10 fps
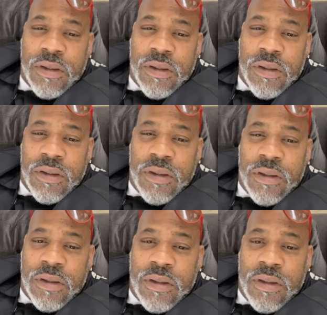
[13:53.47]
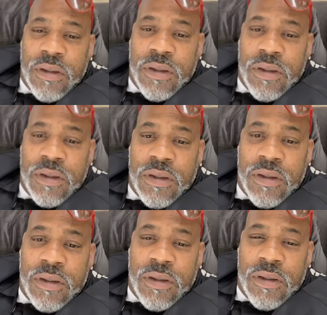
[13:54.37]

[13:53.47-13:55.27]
[no speech]